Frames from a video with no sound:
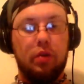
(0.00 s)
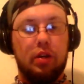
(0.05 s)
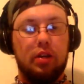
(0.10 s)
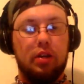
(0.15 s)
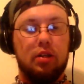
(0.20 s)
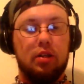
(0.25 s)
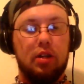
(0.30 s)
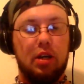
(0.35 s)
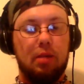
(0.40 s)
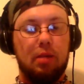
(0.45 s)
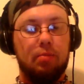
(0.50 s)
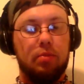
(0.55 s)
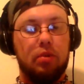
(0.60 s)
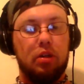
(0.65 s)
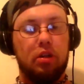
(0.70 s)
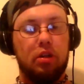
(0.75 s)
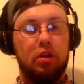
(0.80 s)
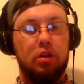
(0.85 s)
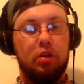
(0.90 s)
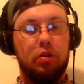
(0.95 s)
is I'm
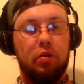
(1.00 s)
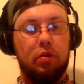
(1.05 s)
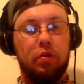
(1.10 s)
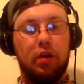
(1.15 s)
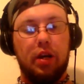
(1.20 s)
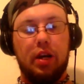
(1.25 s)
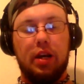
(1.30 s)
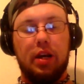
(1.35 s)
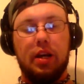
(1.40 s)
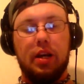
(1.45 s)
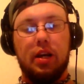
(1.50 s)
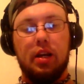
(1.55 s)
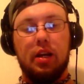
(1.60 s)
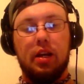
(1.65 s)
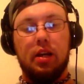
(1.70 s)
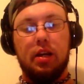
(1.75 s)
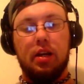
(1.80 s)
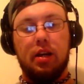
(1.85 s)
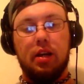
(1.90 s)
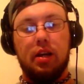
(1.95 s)
going to do
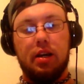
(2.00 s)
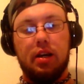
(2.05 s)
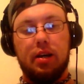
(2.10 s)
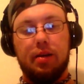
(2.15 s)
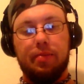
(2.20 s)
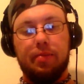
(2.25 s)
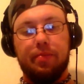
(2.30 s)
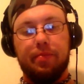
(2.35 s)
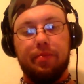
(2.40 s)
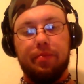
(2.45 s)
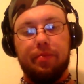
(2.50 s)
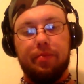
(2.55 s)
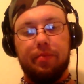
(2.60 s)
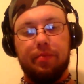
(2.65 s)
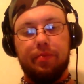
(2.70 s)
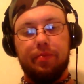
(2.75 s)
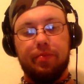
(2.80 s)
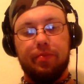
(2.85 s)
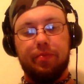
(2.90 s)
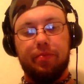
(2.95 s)
a um,
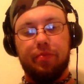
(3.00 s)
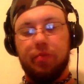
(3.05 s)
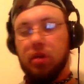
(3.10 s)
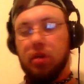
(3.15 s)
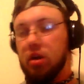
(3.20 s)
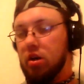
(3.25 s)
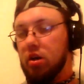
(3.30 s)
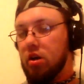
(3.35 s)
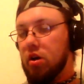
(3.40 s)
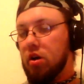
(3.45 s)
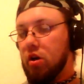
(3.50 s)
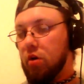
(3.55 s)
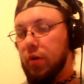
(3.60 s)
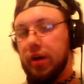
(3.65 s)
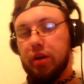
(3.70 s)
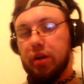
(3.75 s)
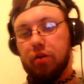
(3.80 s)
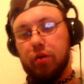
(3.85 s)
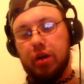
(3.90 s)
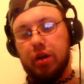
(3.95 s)

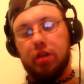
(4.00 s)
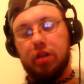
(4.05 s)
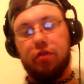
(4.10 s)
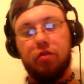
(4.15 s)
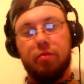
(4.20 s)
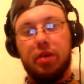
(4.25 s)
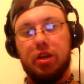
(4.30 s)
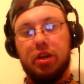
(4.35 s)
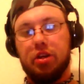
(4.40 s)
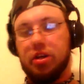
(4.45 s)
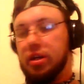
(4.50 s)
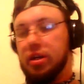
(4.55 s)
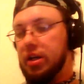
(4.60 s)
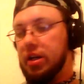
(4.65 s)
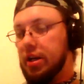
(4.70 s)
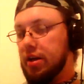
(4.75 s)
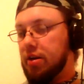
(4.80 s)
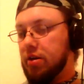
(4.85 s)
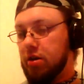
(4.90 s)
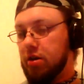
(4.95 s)
quick transformation
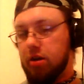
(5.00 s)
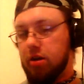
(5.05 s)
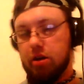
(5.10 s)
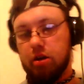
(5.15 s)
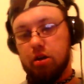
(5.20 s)
here